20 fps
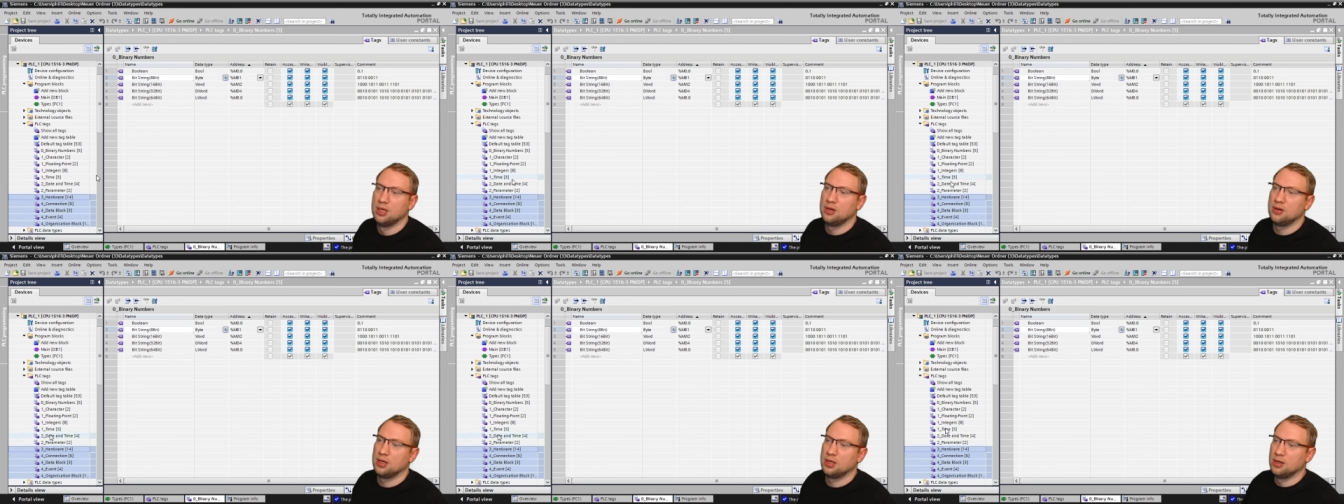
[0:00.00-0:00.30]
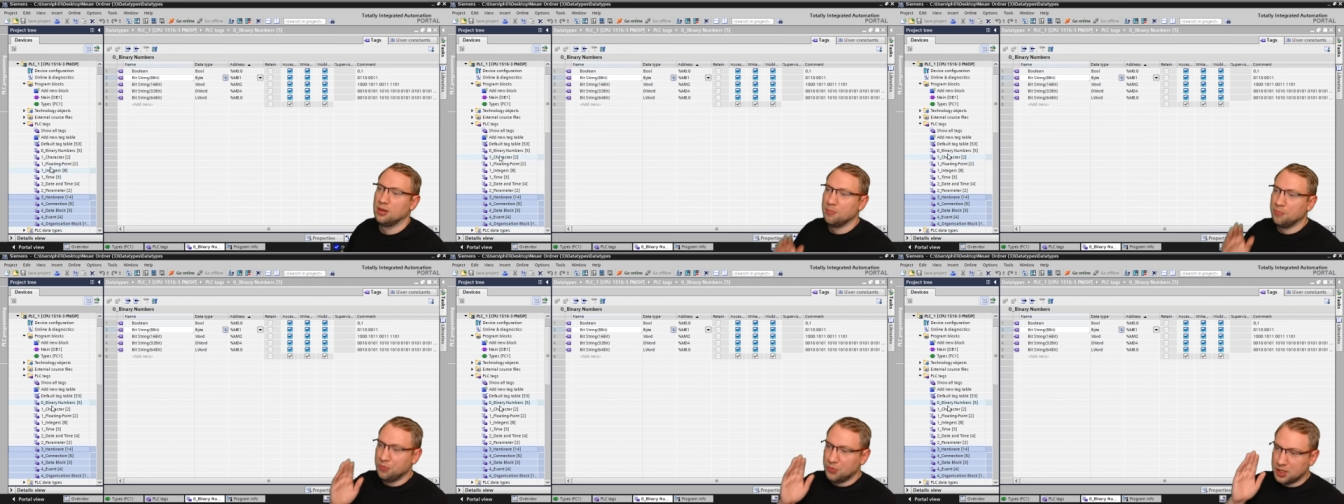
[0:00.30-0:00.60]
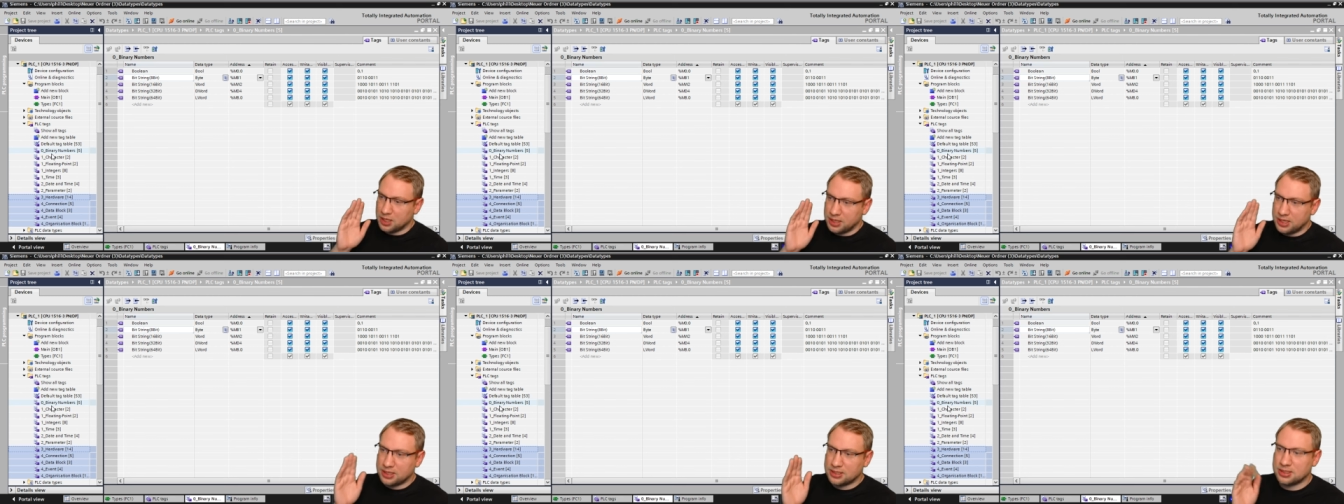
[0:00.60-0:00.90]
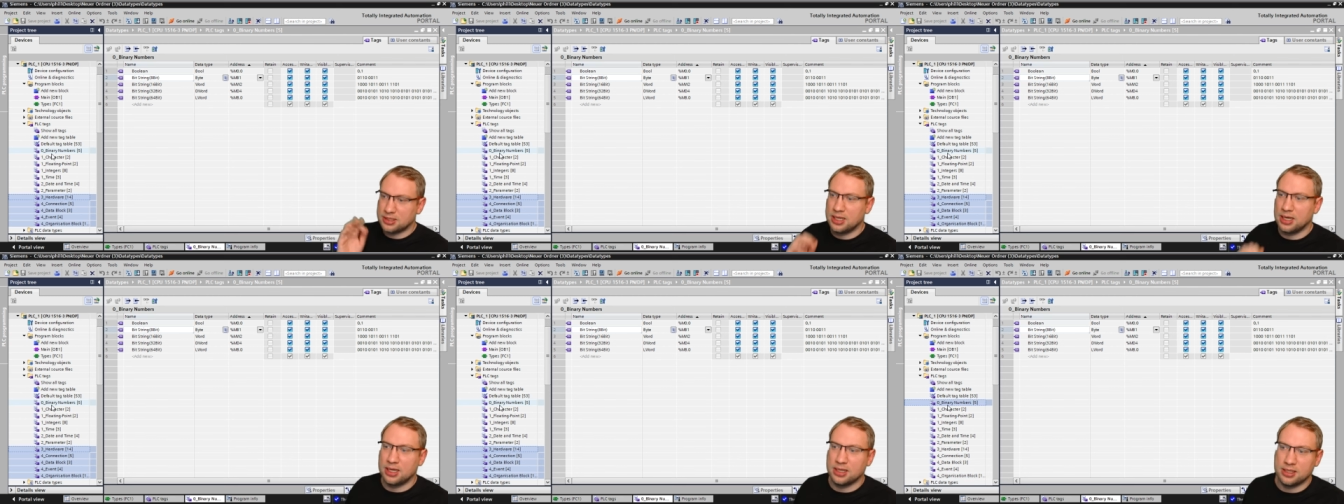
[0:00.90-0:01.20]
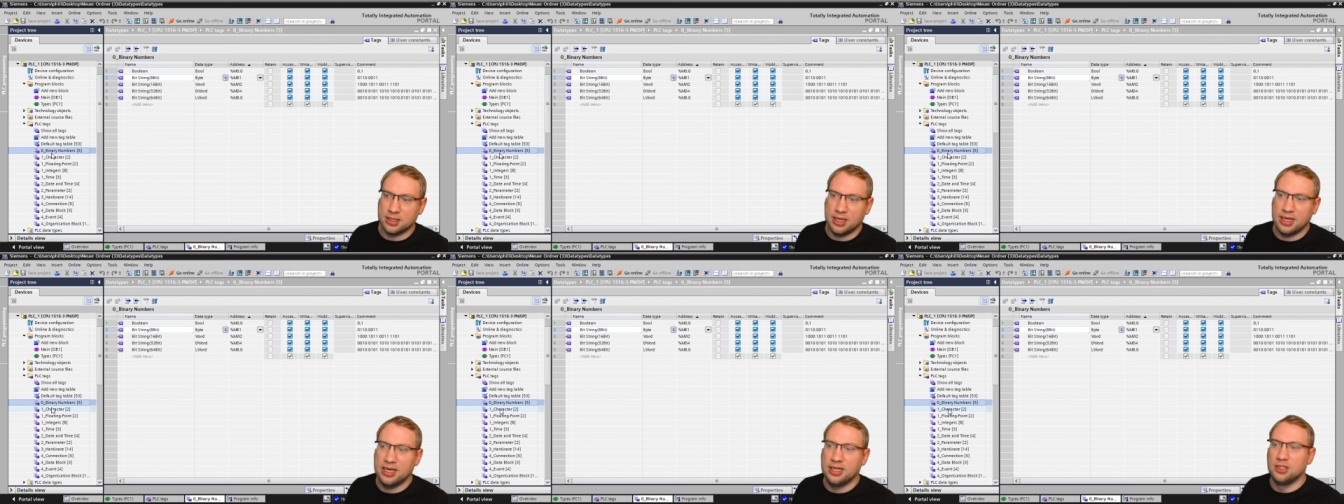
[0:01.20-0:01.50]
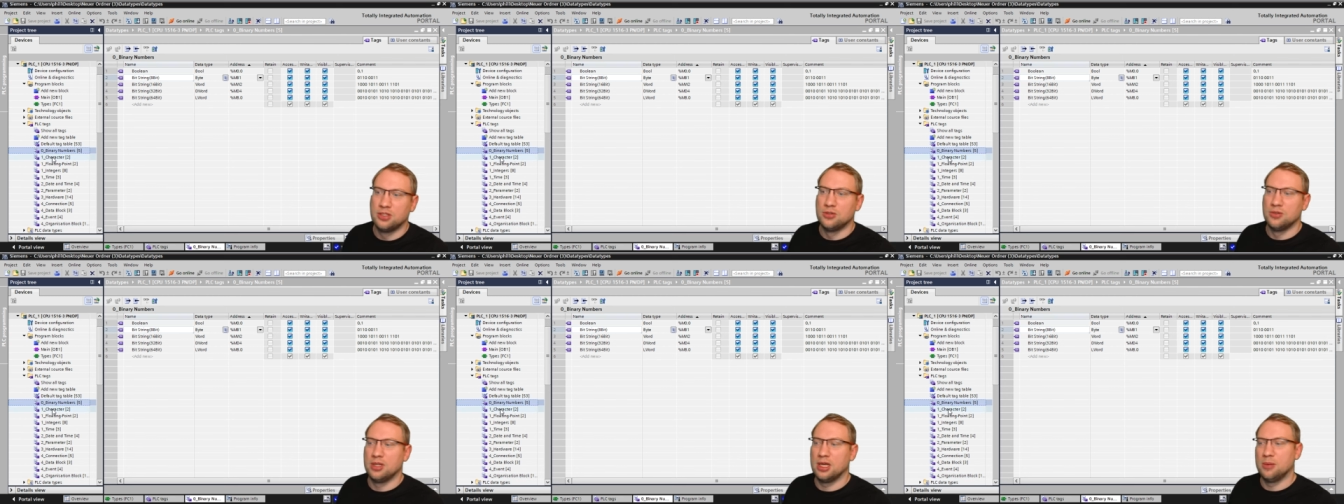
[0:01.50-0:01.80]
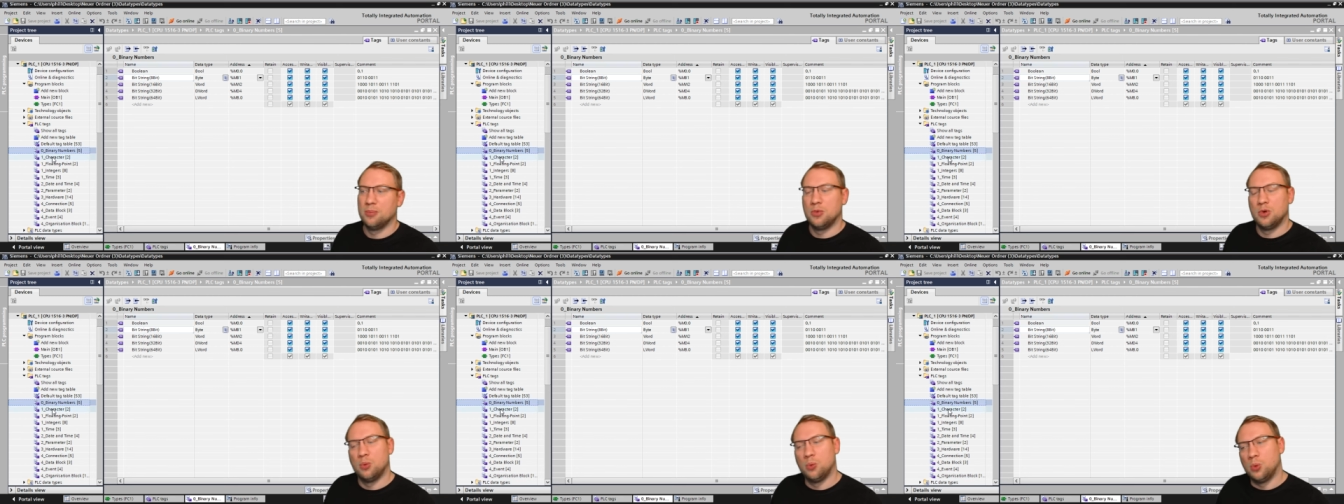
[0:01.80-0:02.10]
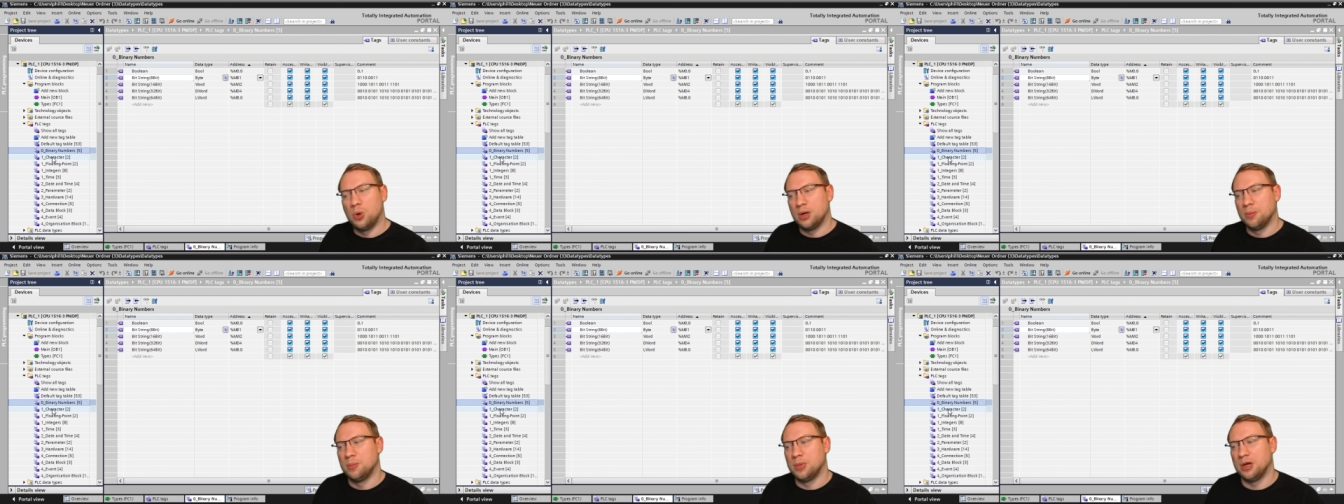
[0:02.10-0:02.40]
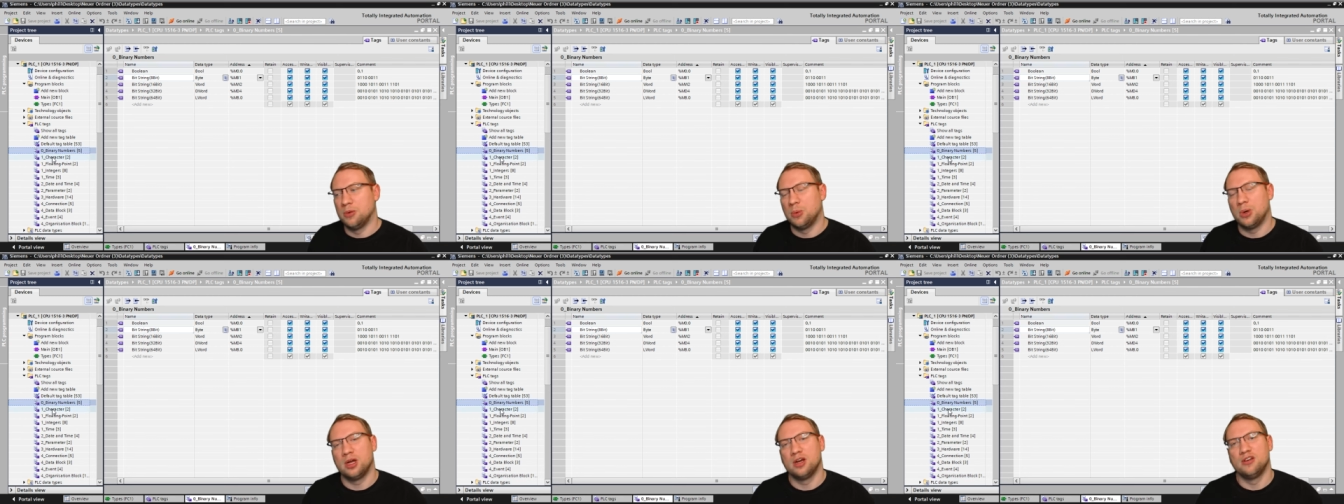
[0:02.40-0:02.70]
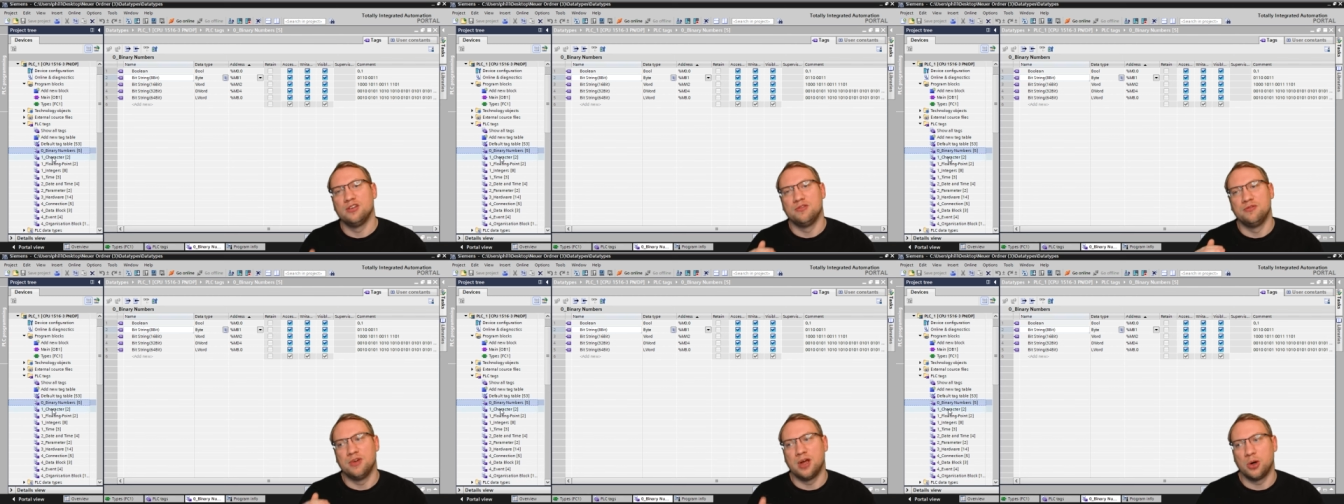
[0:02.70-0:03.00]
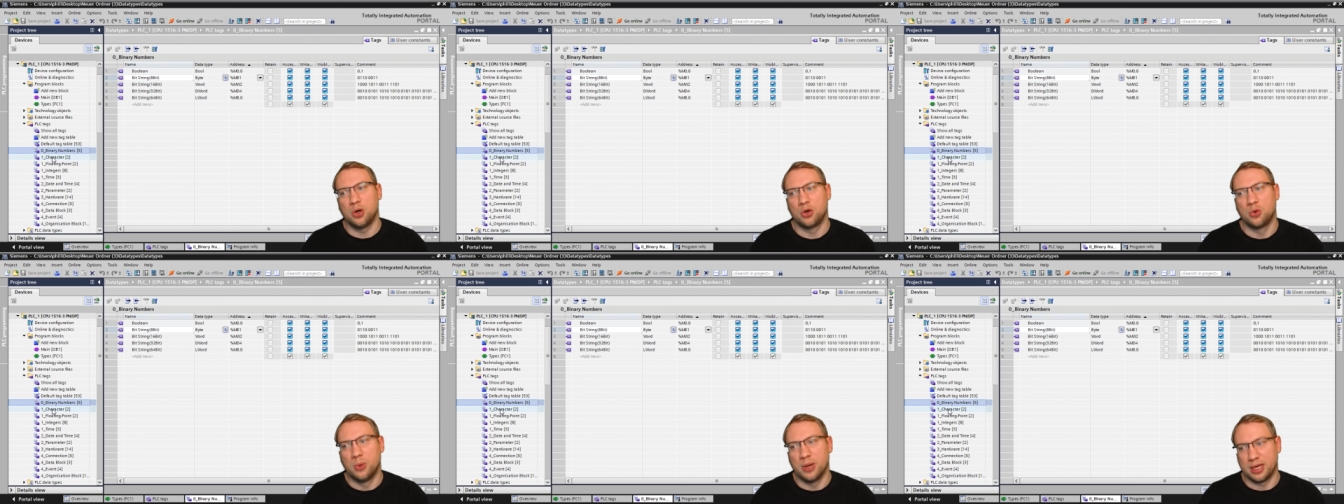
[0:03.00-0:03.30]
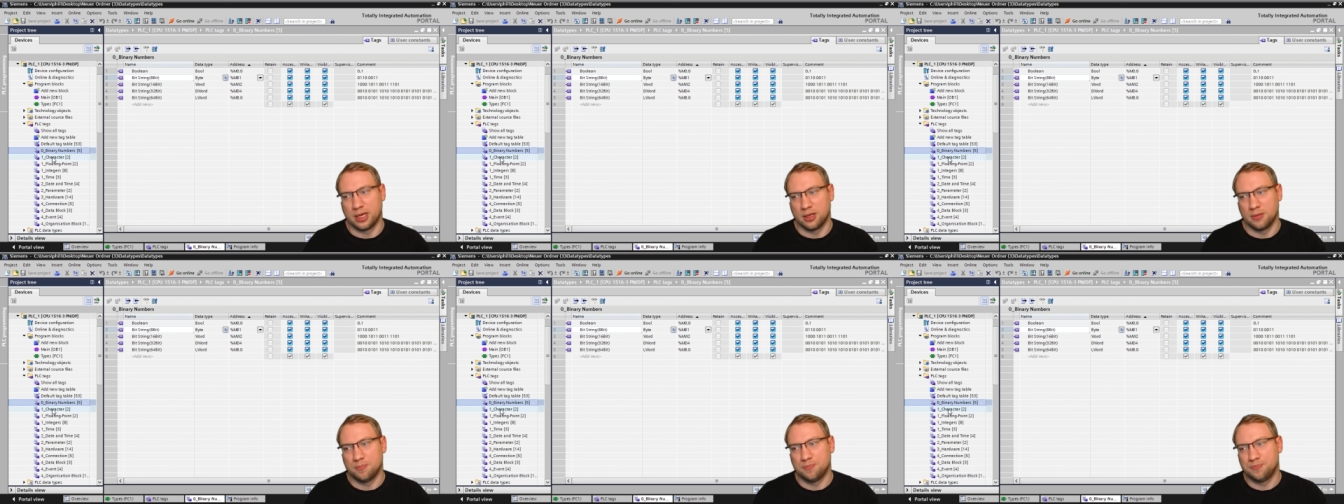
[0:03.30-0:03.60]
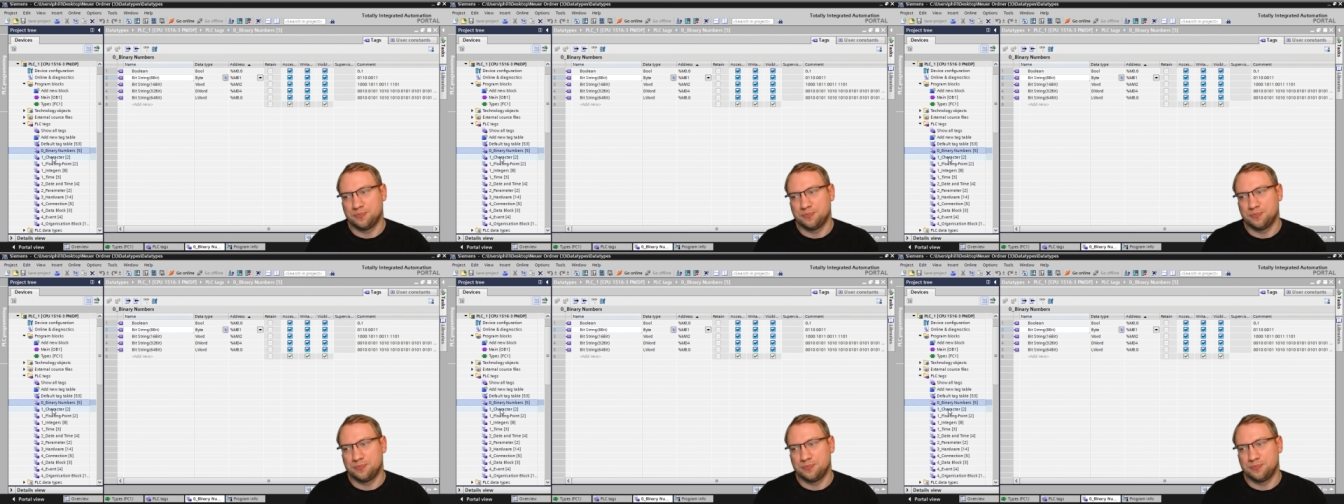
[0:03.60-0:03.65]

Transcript: Right. Let's get into them one by one very quick.